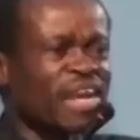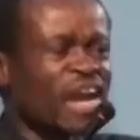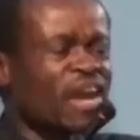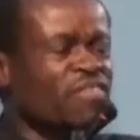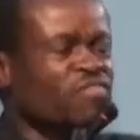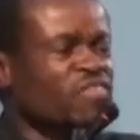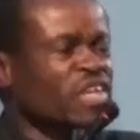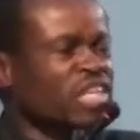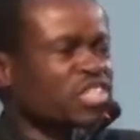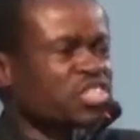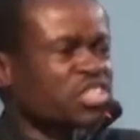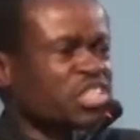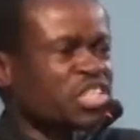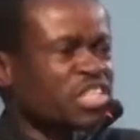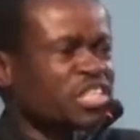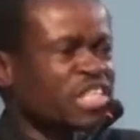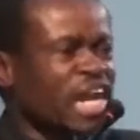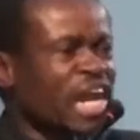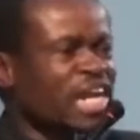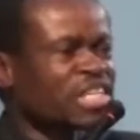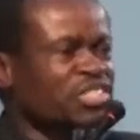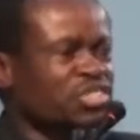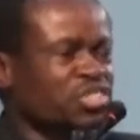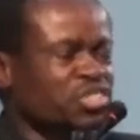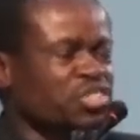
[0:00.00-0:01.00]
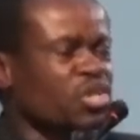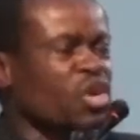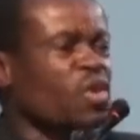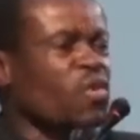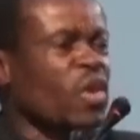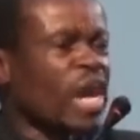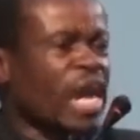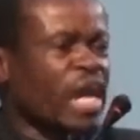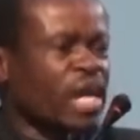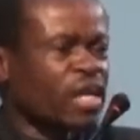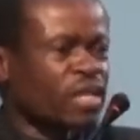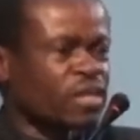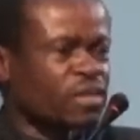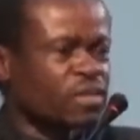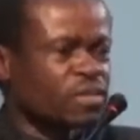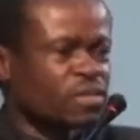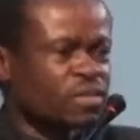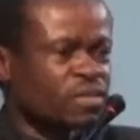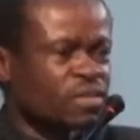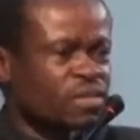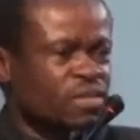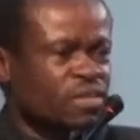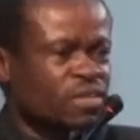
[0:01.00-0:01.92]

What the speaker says: after she danced so well,